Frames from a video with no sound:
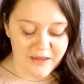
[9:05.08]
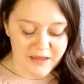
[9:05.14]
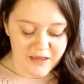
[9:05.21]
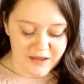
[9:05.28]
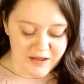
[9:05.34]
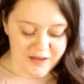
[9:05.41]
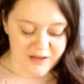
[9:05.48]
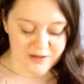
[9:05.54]

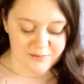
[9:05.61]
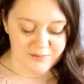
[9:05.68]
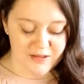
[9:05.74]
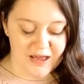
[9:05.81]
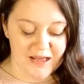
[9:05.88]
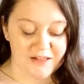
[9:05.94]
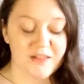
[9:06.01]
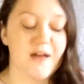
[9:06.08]

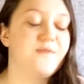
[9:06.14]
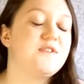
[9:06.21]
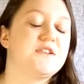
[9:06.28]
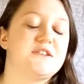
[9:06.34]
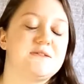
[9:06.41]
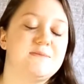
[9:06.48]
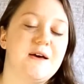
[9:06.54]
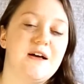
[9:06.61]
I love the
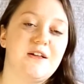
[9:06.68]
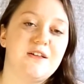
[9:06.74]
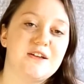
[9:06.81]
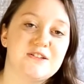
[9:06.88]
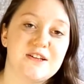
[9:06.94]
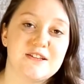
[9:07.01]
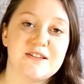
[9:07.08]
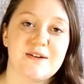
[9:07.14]
smell. It
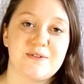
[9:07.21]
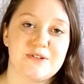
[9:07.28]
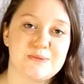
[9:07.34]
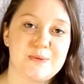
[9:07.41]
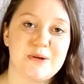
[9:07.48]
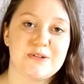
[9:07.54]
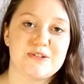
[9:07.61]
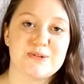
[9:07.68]
does have a
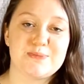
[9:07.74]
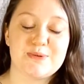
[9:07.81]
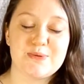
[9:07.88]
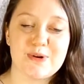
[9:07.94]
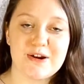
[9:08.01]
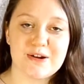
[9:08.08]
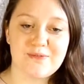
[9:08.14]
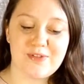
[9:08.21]
smell, so
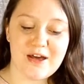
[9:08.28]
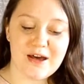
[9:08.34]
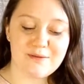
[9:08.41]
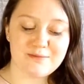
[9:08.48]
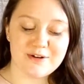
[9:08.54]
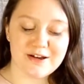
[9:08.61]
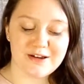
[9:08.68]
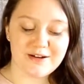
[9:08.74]
beware of that,
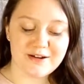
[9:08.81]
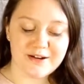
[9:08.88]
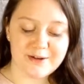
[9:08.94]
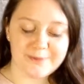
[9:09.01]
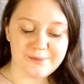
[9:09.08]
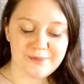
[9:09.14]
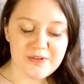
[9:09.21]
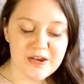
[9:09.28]
but
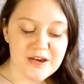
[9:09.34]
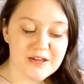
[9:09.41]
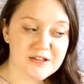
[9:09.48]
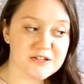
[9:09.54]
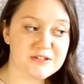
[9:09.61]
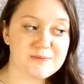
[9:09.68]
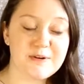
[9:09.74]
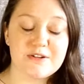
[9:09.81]

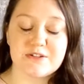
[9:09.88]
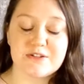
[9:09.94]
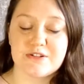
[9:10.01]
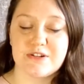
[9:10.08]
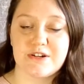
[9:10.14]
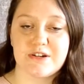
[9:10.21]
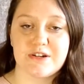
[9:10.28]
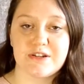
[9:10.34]
the smell's
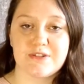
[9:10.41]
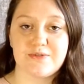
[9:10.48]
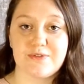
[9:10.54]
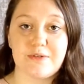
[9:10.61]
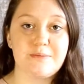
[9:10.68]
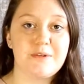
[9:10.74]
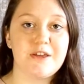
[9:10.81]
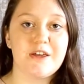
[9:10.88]
good for
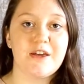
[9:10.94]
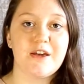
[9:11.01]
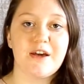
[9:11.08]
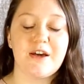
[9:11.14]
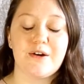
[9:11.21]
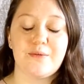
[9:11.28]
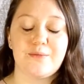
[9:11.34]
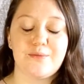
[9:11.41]
me.
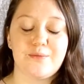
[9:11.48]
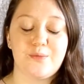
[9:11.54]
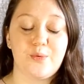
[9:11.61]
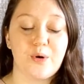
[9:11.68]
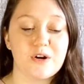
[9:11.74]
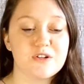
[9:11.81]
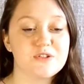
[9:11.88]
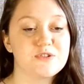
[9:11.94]
It
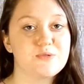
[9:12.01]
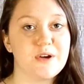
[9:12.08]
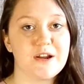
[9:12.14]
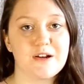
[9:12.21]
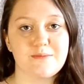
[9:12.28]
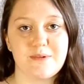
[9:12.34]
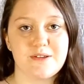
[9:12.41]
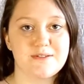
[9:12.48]
works great
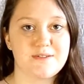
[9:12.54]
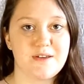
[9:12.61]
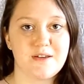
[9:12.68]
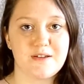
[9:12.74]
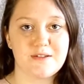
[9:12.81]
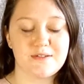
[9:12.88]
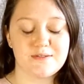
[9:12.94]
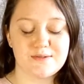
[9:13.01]
on my
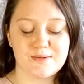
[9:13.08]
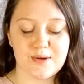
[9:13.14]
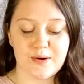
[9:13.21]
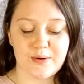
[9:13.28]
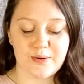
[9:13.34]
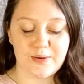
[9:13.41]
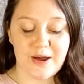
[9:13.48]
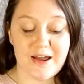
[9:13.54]
skin,
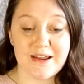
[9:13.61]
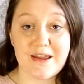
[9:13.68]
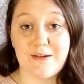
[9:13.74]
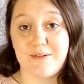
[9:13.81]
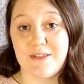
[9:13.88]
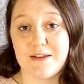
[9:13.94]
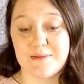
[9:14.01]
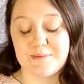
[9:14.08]
so I can't
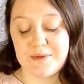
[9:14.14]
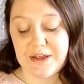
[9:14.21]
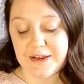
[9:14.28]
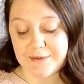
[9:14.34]
really complain.